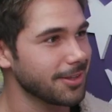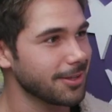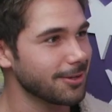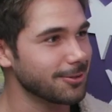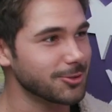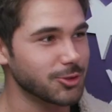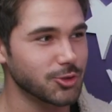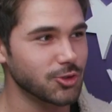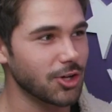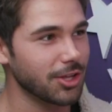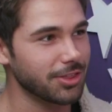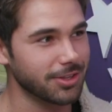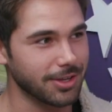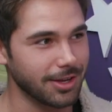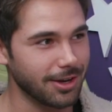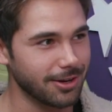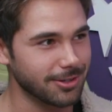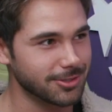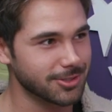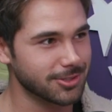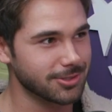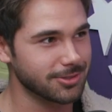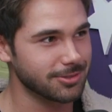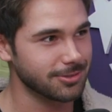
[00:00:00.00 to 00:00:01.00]
There was nothing
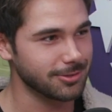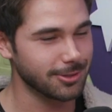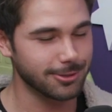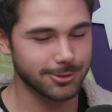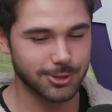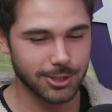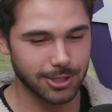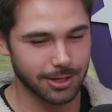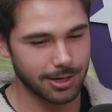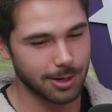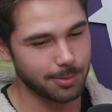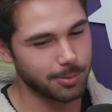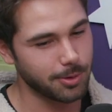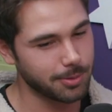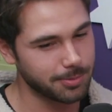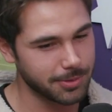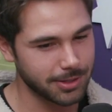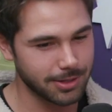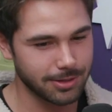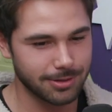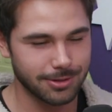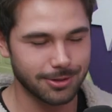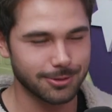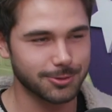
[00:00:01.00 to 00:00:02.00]
else. No checking up on
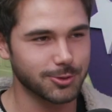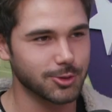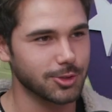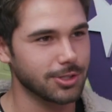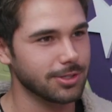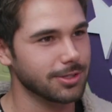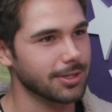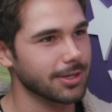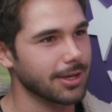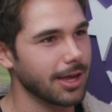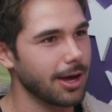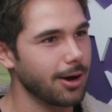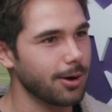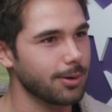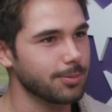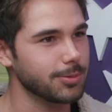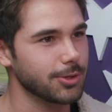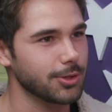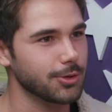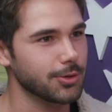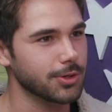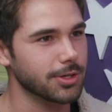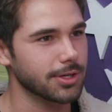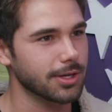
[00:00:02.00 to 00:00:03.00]
me, no seeing like how I'm
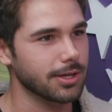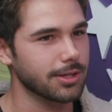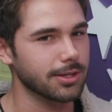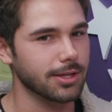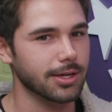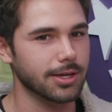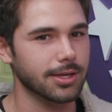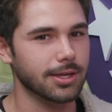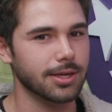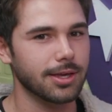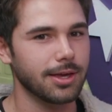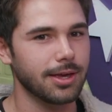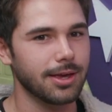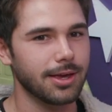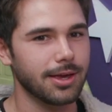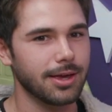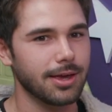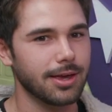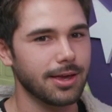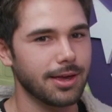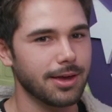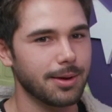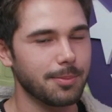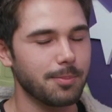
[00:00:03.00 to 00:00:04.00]
doing. Mm-hmm. And like,
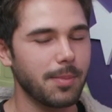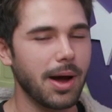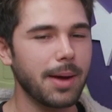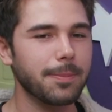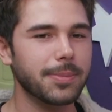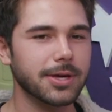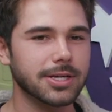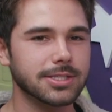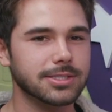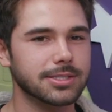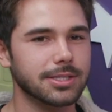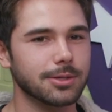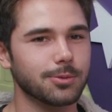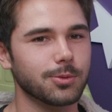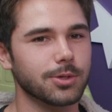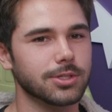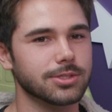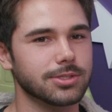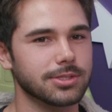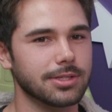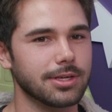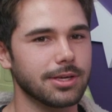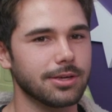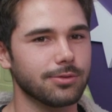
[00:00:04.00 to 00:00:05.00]
my biggest thing
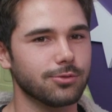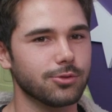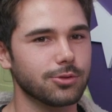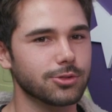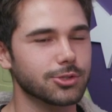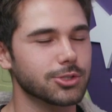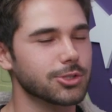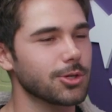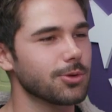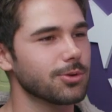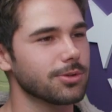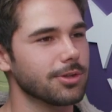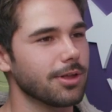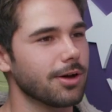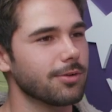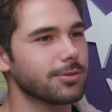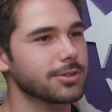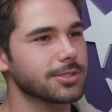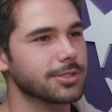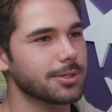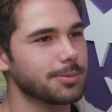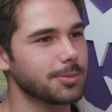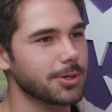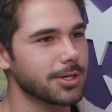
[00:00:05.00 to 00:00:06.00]
was if you're so in love
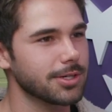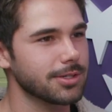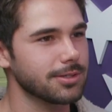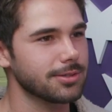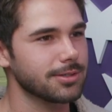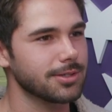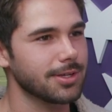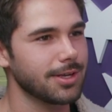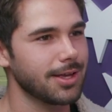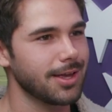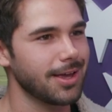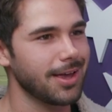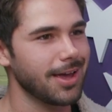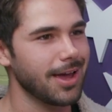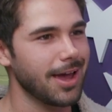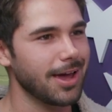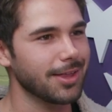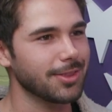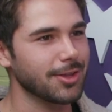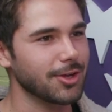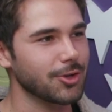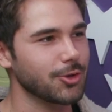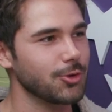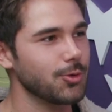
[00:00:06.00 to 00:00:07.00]
with somebody
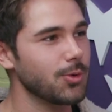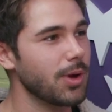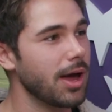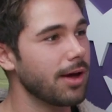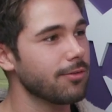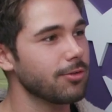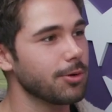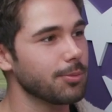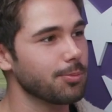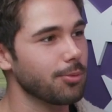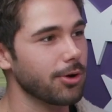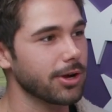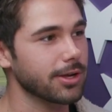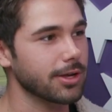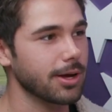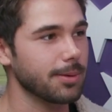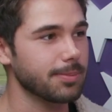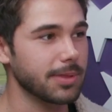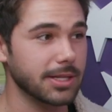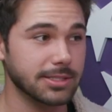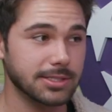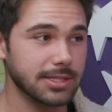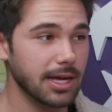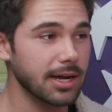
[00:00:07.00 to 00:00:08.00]
and like you have a
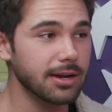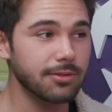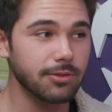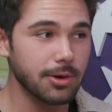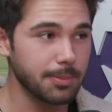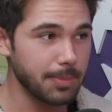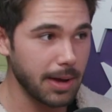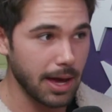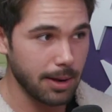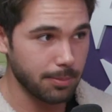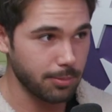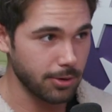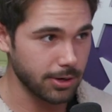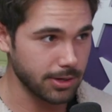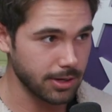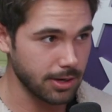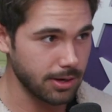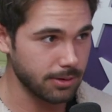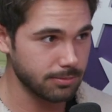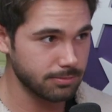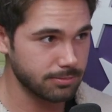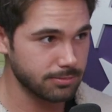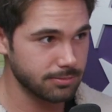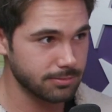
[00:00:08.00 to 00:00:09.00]
breakup that's not even a bad
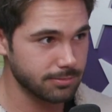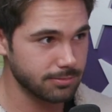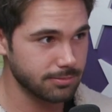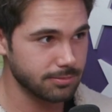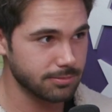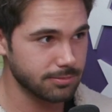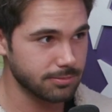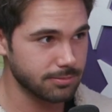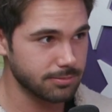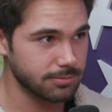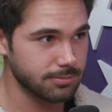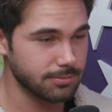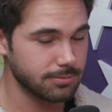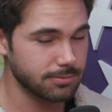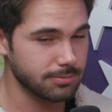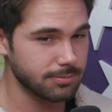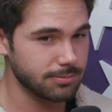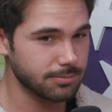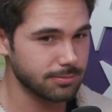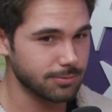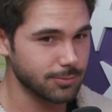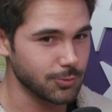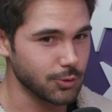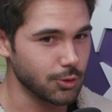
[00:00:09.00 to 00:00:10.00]
breakup. Right.
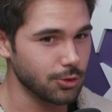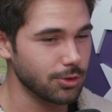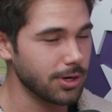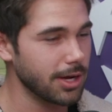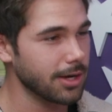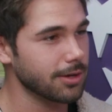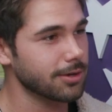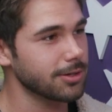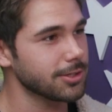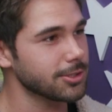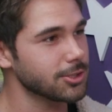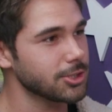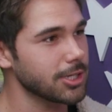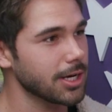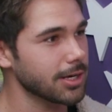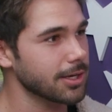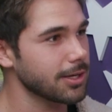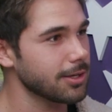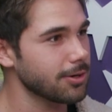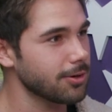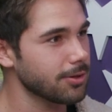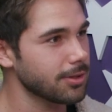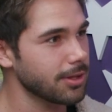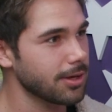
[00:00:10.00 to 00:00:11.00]
You're not going to check
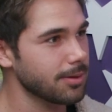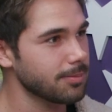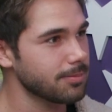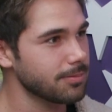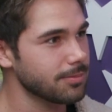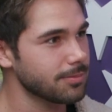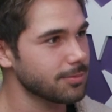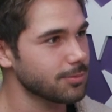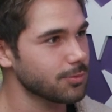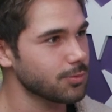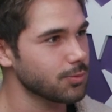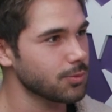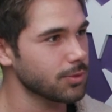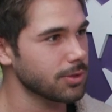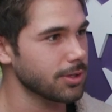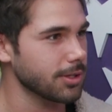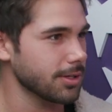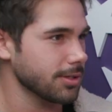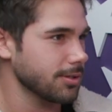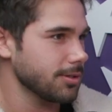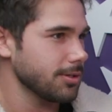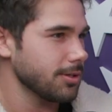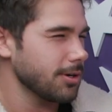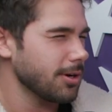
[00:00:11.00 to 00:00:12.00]
in on them
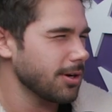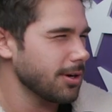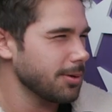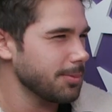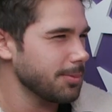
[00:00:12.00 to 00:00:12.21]
like you know